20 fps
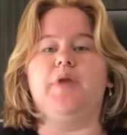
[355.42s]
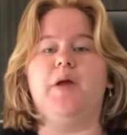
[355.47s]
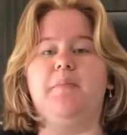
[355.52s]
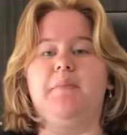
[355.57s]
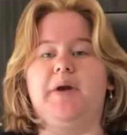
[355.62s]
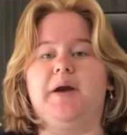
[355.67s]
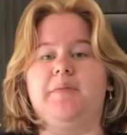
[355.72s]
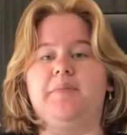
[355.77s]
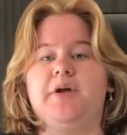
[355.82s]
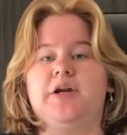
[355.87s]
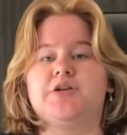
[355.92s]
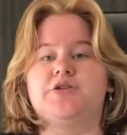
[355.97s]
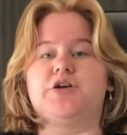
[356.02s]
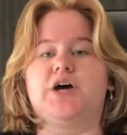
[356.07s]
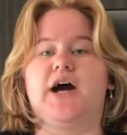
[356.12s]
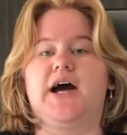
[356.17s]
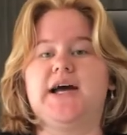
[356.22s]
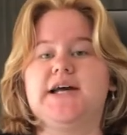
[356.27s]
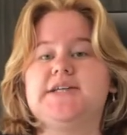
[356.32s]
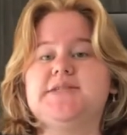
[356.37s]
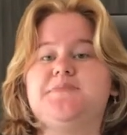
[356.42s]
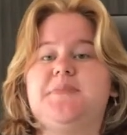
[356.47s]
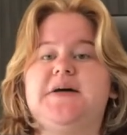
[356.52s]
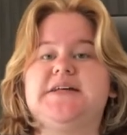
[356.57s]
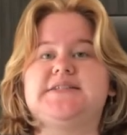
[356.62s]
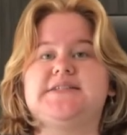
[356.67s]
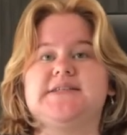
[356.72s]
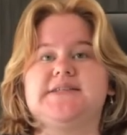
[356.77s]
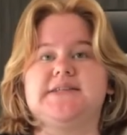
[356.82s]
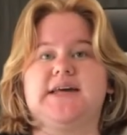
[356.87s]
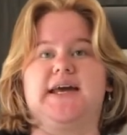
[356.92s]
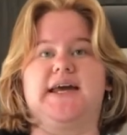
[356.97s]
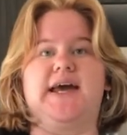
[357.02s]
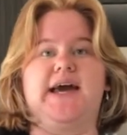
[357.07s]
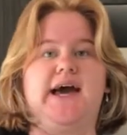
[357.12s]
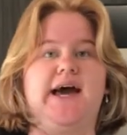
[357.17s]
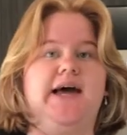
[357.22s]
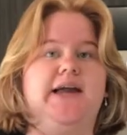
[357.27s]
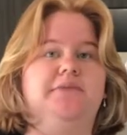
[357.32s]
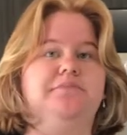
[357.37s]
But I'm gonna try as best as I
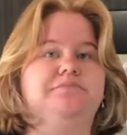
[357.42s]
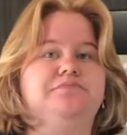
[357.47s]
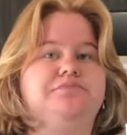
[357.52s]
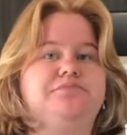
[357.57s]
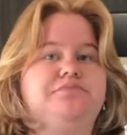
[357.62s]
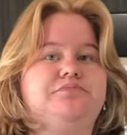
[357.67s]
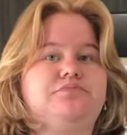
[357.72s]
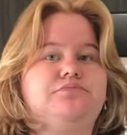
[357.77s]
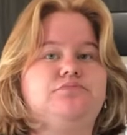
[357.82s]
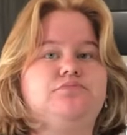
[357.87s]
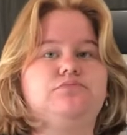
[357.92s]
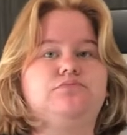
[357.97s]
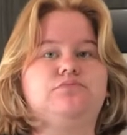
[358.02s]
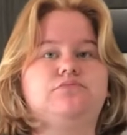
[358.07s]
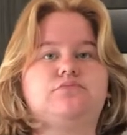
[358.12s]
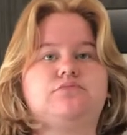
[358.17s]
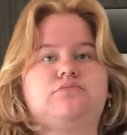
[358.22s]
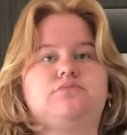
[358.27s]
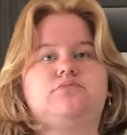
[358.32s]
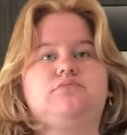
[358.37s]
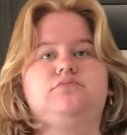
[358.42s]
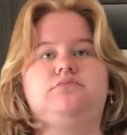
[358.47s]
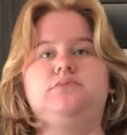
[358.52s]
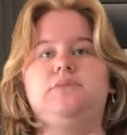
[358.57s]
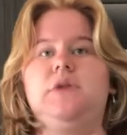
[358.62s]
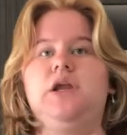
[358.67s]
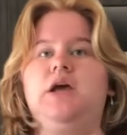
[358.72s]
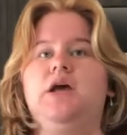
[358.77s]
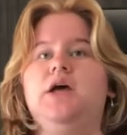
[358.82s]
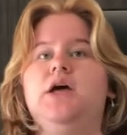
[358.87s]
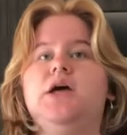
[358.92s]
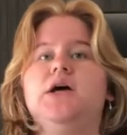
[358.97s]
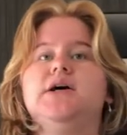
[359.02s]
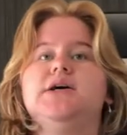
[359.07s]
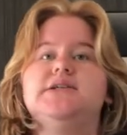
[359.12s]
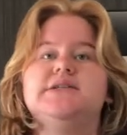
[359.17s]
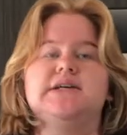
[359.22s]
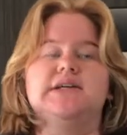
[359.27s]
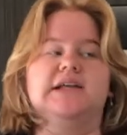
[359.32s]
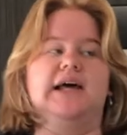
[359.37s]
can
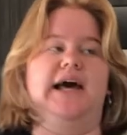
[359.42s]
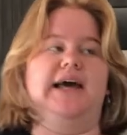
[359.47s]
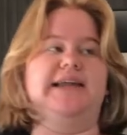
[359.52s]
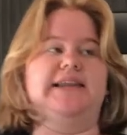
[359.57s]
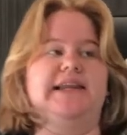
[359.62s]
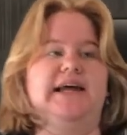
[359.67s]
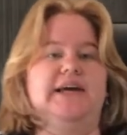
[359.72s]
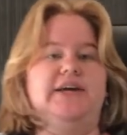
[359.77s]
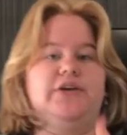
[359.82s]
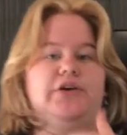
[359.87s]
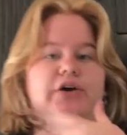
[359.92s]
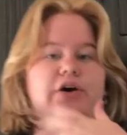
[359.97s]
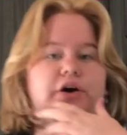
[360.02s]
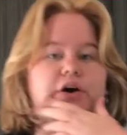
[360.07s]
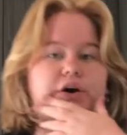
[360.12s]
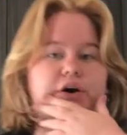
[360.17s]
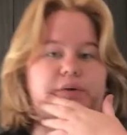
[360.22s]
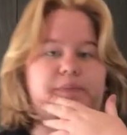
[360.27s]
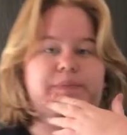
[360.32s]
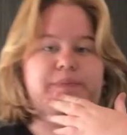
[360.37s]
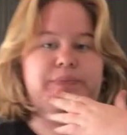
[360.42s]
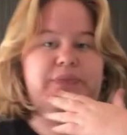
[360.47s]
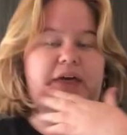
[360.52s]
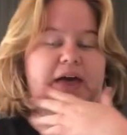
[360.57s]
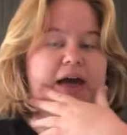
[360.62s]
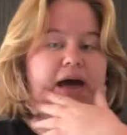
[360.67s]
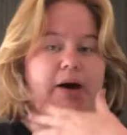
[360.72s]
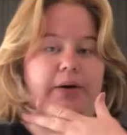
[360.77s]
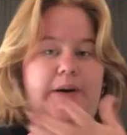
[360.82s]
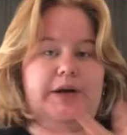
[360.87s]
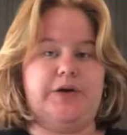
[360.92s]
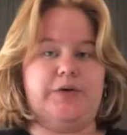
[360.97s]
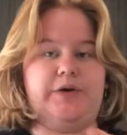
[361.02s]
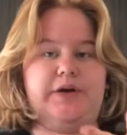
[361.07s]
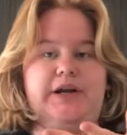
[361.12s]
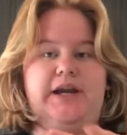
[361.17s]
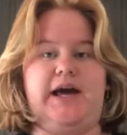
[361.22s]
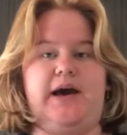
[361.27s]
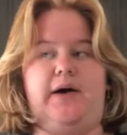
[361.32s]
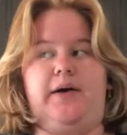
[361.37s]
to like let you know how I do
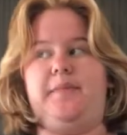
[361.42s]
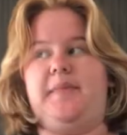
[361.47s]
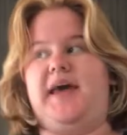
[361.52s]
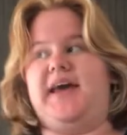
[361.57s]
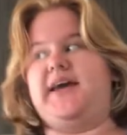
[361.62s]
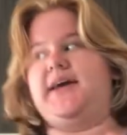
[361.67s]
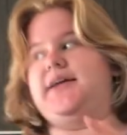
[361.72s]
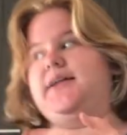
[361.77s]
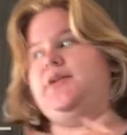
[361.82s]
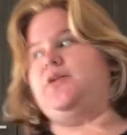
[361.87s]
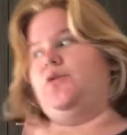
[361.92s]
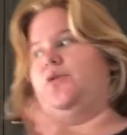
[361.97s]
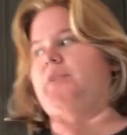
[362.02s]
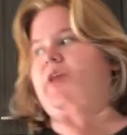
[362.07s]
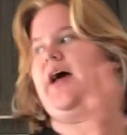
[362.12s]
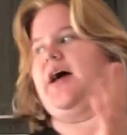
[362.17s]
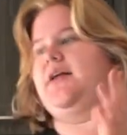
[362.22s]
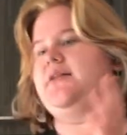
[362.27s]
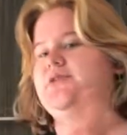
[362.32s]
it and how I make it and all that